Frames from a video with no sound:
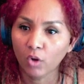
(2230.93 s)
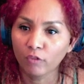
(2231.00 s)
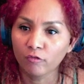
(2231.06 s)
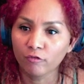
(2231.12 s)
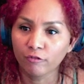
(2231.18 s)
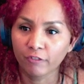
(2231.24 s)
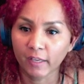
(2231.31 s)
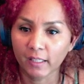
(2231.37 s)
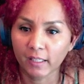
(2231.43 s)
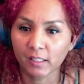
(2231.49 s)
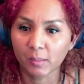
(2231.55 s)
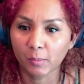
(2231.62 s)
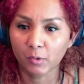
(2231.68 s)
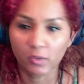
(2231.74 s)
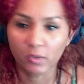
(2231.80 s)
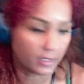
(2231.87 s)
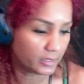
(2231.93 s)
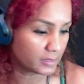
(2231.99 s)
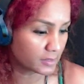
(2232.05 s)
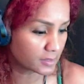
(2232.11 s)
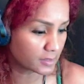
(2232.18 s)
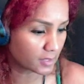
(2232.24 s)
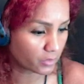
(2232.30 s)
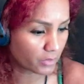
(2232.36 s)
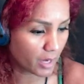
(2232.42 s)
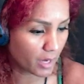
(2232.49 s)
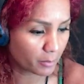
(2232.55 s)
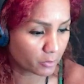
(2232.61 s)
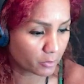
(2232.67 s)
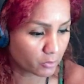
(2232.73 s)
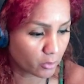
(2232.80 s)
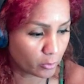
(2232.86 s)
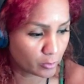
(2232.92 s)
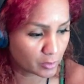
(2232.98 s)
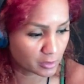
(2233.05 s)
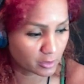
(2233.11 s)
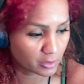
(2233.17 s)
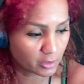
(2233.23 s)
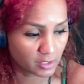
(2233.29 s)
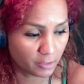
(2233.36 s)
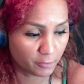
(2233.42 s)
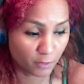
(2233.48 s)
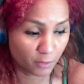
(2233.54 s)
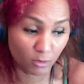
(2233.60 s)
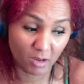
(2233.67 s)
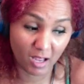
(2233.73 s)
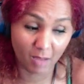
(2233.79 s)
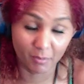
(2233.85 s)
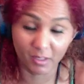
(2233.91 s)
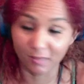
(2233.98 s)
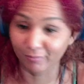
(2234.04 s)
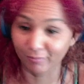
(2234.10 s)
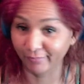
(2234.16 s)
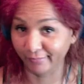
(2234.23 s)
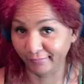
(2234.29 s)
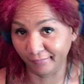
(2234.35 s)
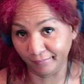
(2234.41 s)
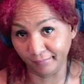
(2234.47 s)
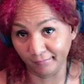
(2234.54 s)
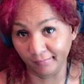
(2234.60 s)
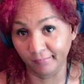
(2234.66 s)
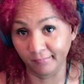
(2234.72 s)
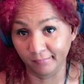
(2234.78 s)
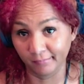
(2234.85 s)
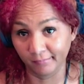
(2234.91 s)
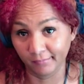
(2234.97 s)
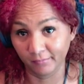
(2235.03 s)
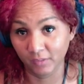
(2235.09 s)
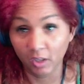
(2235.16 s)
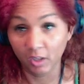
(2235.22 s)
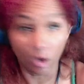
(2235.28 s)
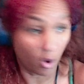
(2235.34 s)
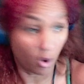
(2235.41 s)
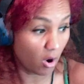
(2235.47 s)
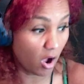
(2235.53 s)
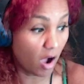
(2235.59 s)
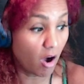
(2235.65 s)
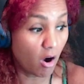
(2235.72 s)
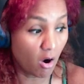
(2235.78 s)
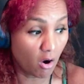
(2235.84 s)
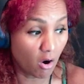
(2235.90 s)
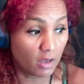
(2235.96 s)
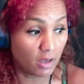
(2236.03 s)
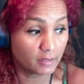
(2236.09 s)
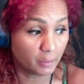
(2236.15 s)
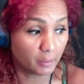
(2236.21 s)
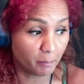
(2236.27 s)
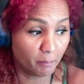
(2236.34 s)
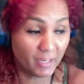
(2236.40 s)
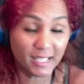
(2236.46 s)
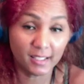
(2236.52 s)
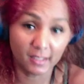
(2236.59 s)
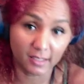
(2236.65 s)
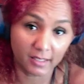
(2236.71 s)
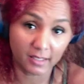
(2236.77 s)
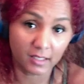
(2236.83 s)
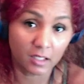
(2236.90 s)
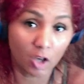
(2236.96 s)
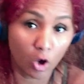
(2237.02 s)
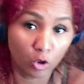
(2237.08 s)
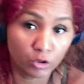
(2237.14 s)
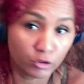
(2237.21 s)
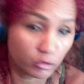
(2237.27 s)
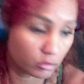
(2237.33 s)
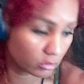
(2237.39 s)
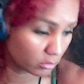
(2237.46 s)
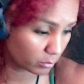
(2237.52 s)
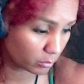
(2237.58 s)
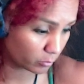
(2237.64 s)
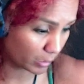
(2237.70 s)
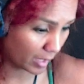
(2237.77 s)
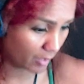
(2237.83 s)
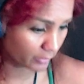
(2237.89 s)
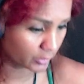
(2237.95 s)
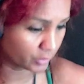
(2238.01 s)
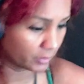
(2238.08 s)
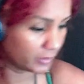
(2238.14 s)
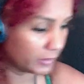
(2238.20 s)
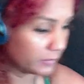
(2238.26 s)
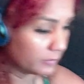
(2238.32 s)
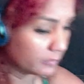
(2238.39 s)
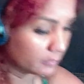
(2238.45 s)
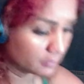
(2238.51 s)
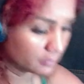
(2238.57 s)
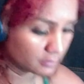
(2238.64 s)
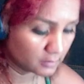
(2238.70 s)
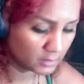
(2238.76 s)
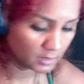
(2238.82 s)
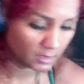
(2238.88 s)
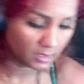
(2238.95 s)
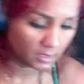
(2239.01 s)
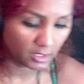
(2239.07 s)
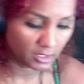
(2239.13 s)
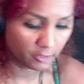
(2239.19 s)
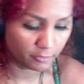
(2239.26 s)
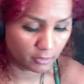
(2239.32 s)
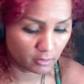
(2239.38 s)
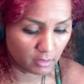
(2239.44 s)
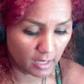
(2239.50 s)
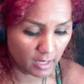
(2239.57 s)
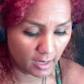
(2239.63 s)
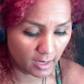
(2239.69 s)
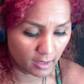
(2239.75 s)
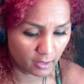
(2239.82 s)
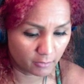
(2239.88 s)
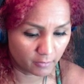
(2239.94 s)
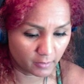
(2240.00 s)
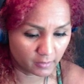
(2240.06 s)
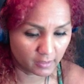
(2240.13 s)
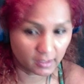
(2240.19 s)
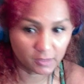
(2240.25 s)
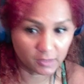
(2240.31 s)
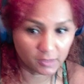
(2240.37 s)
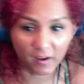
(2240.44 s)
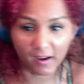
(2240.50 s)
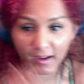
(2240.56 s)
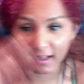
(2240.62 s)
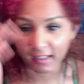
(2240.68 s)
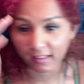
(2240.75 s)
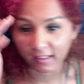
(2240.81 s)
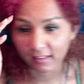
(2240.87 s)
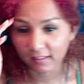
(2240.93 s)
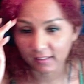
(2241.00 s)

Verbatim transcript: Facebook and Instagram, Ghost? Because if you haven't, oh, mainly on YouTube, actually. If you have, that's fine.